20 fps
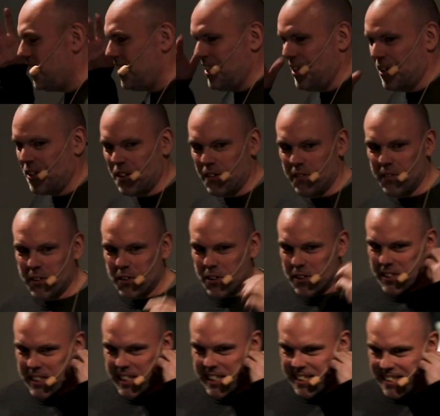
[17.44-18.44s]
a lot of
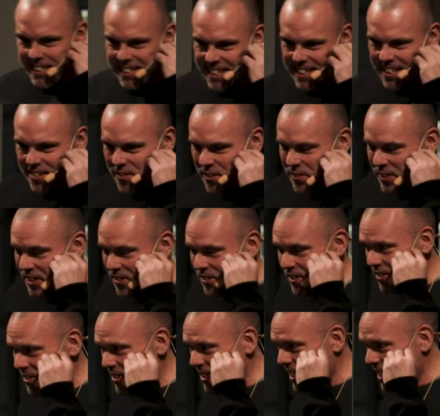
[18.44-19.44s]
content. Very
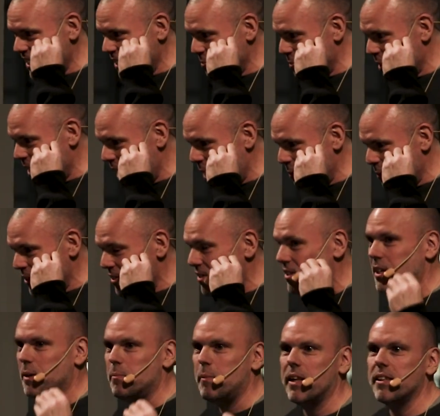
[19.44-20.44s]
interesting. My name is
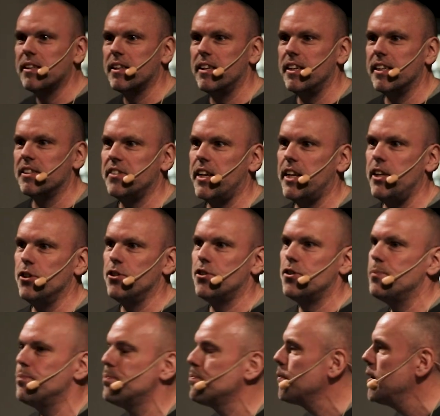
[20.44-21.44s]
Martin
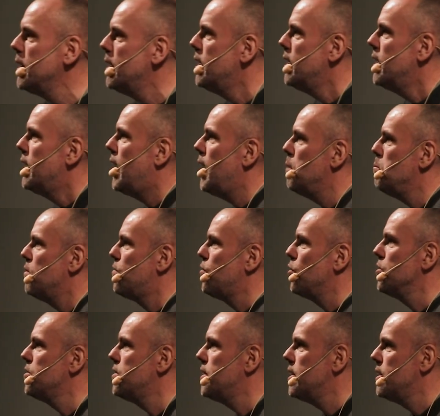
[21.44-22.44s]
Lexelius. I'm a
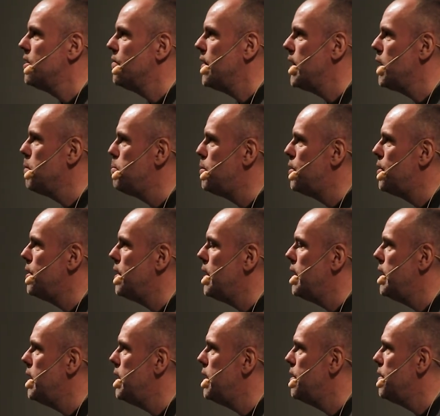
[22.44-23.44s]
front-end developer
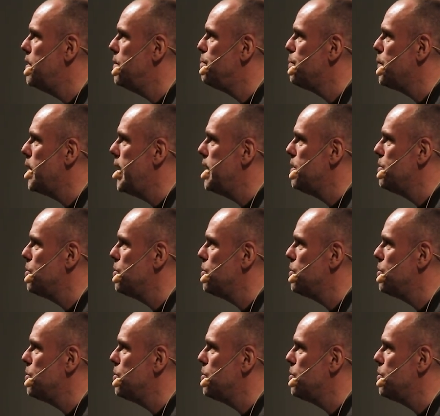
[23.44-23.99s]
at